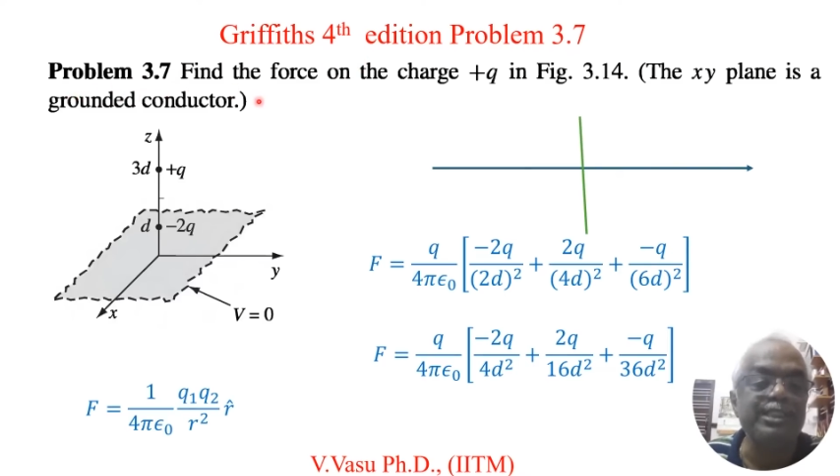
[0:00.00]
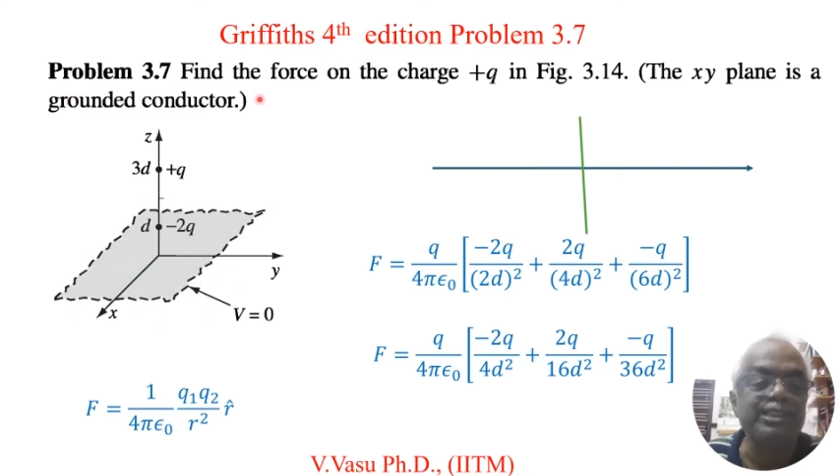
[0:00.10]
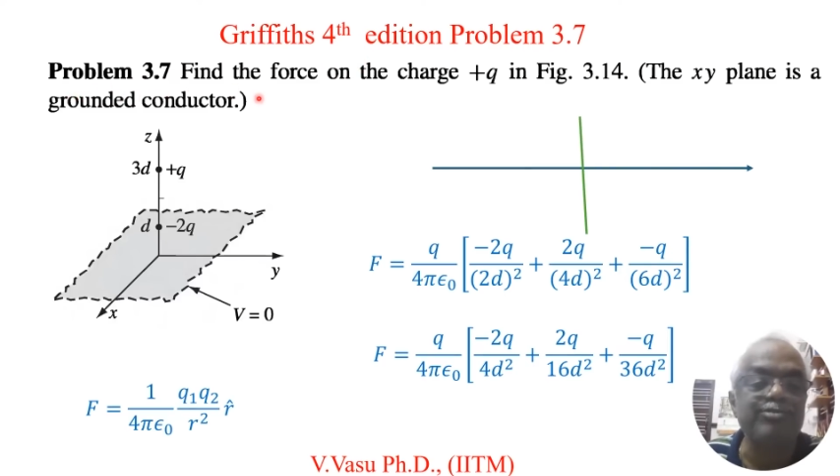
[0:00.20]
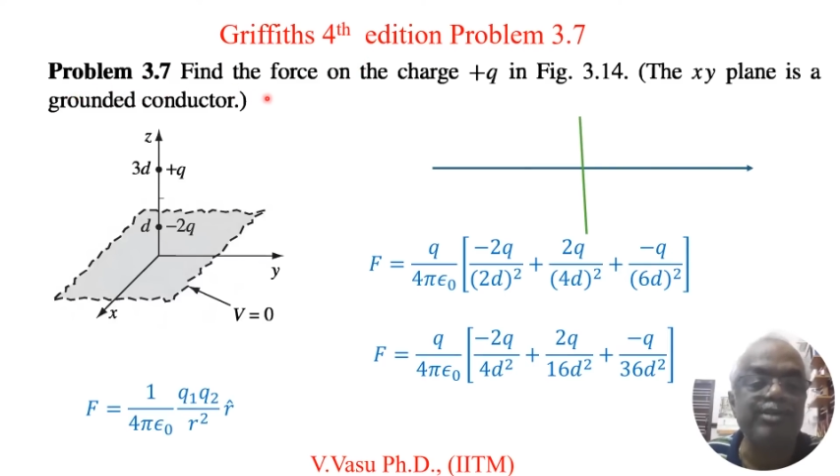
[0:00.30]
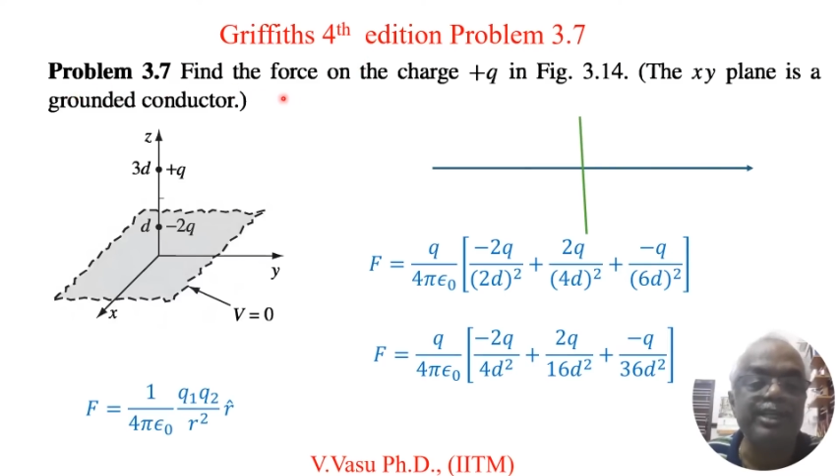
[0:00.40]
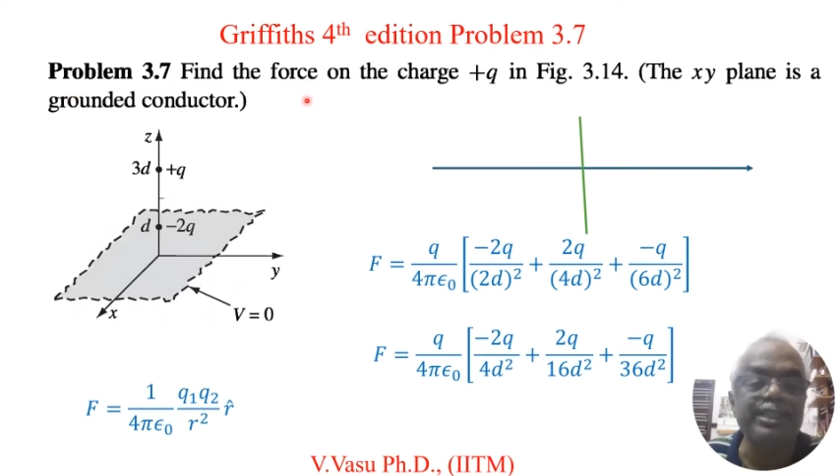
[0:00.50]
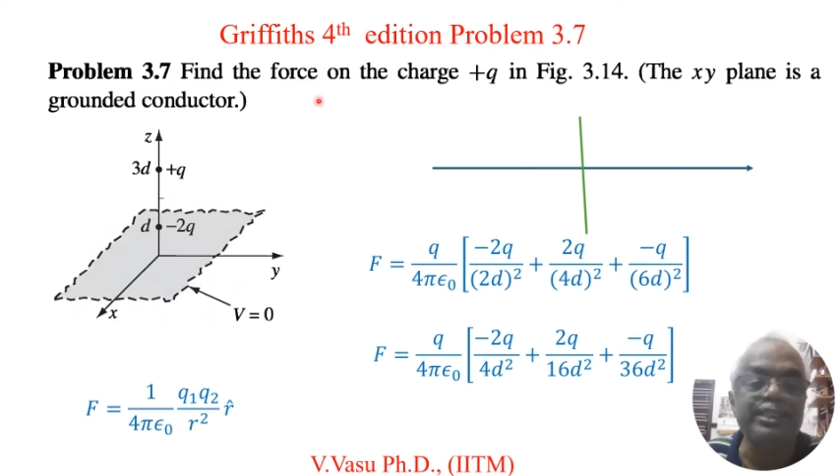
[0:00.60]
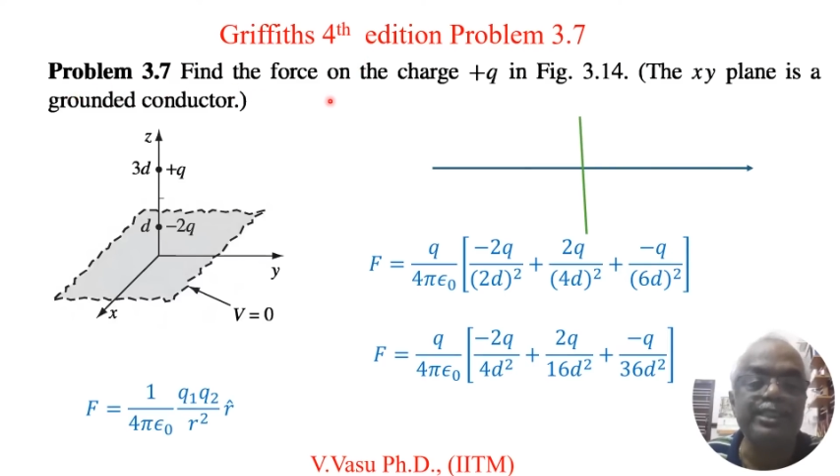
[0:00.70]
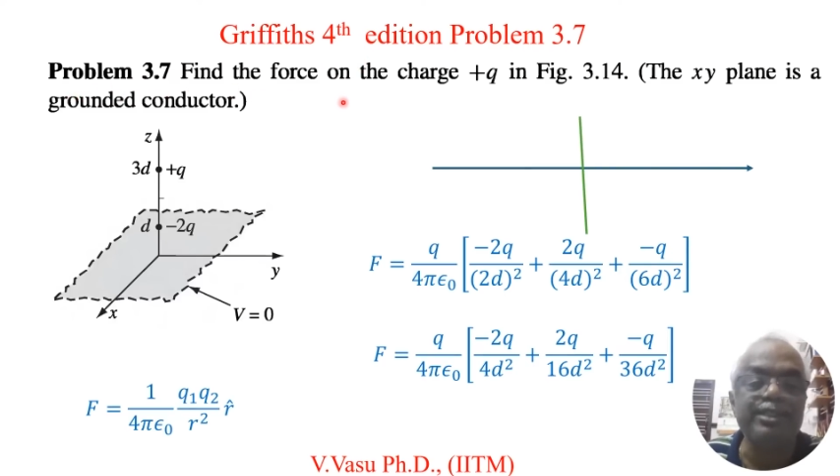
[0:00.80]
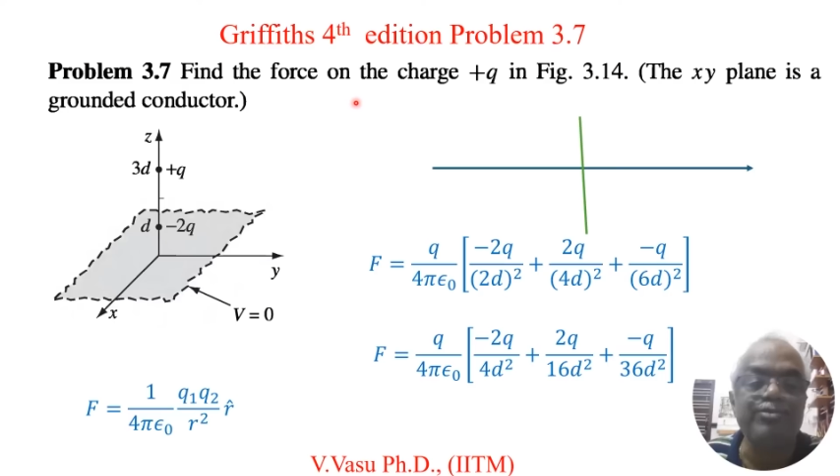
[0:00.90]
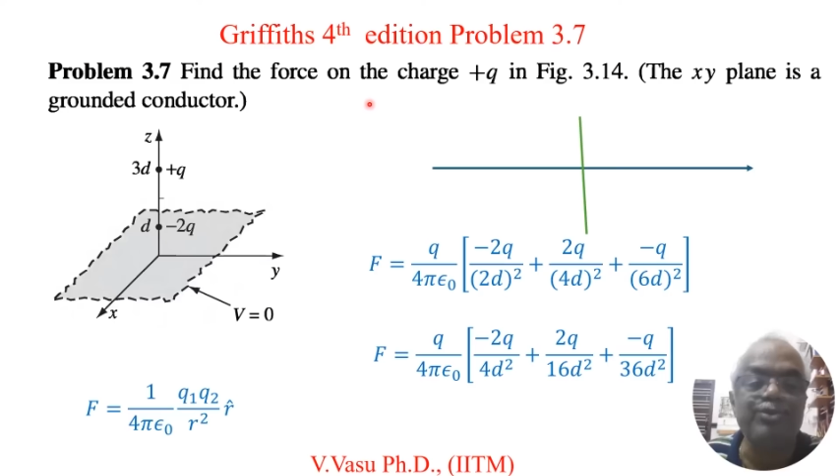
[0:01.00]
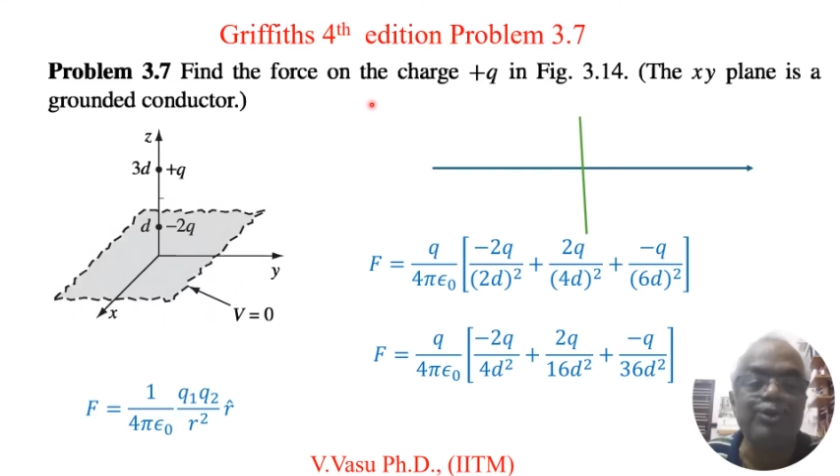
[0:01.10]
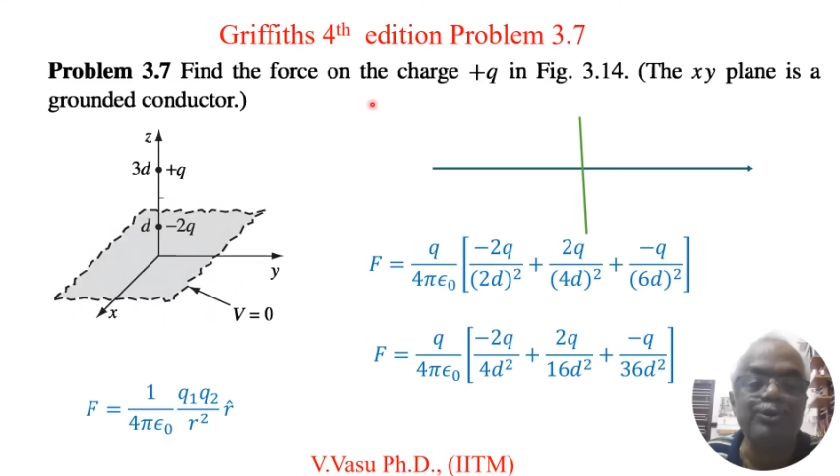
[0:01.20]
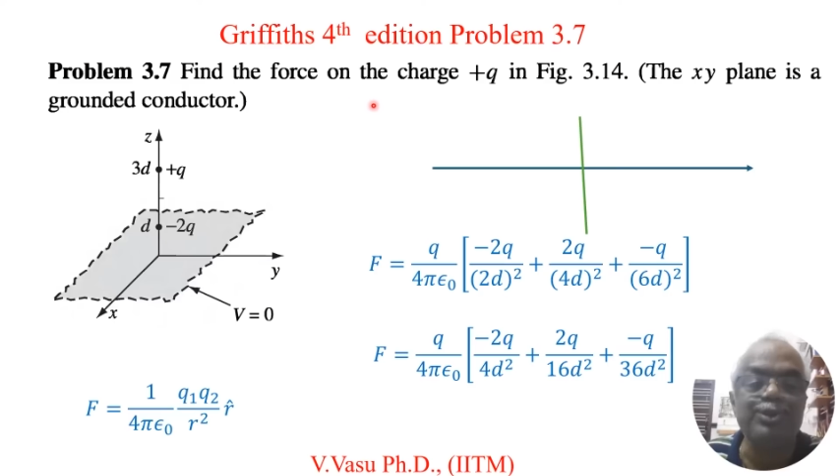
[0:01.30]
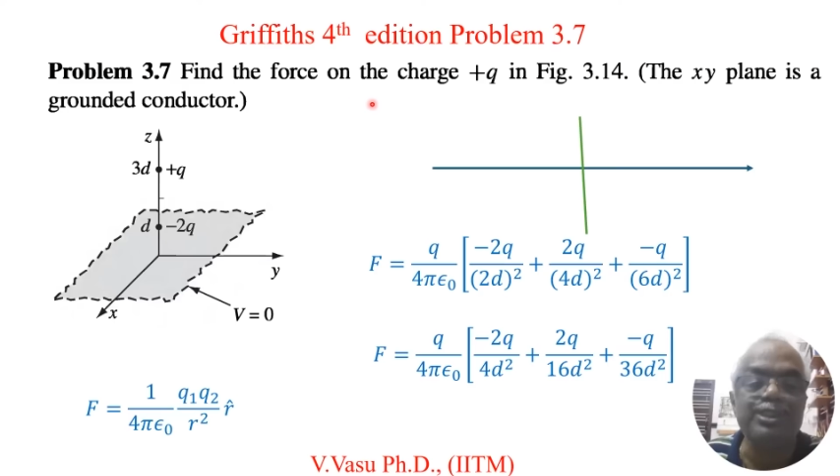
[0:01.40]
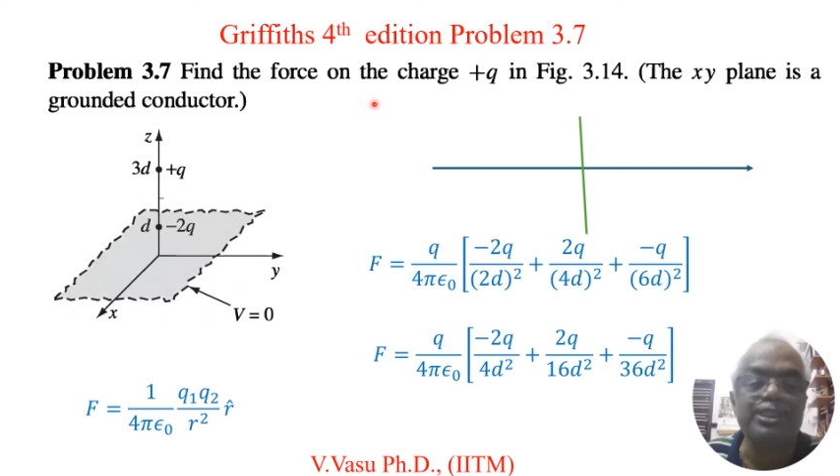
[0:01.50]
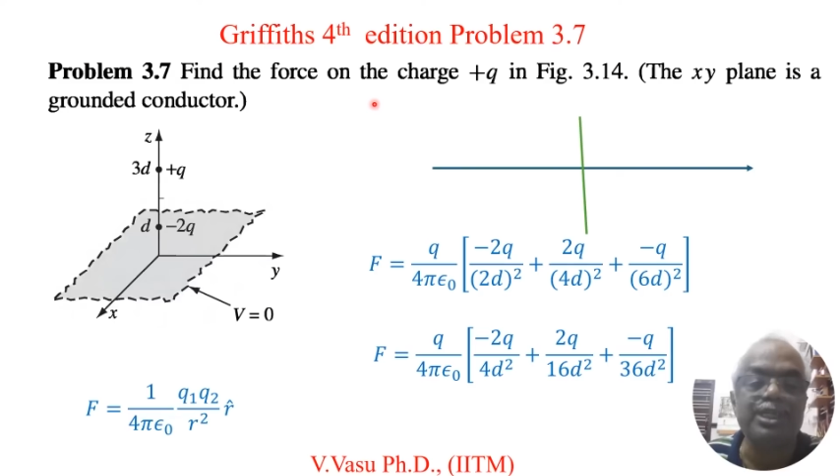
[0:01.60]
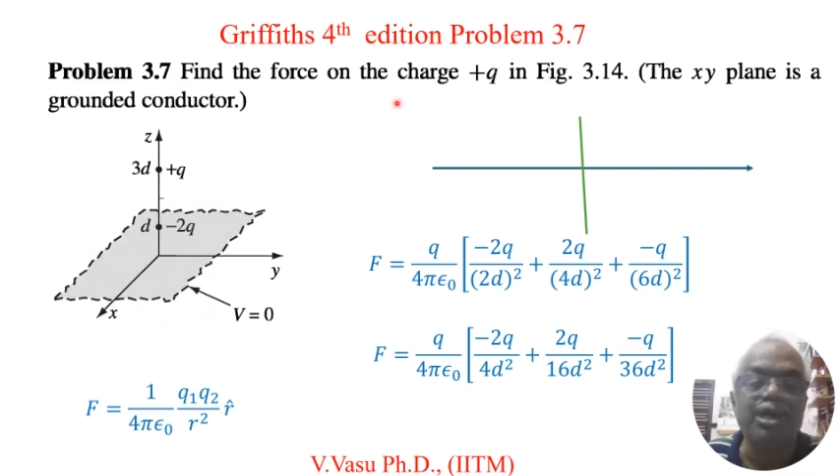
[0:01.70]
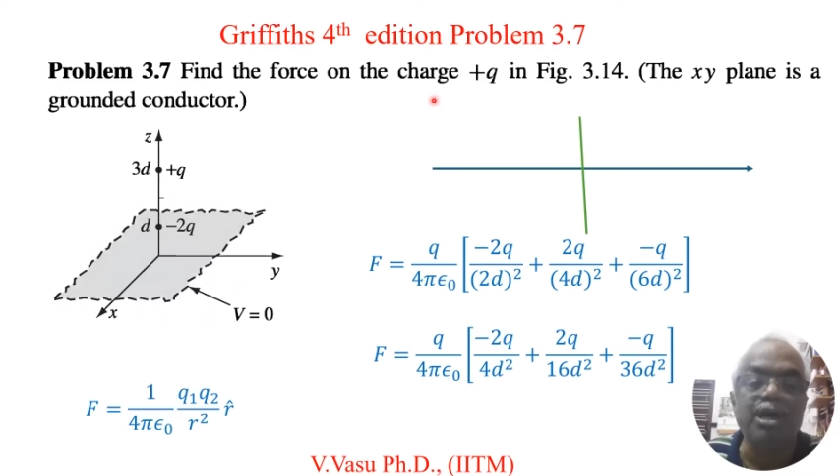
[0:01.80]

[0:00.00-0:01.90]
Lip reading: is find the force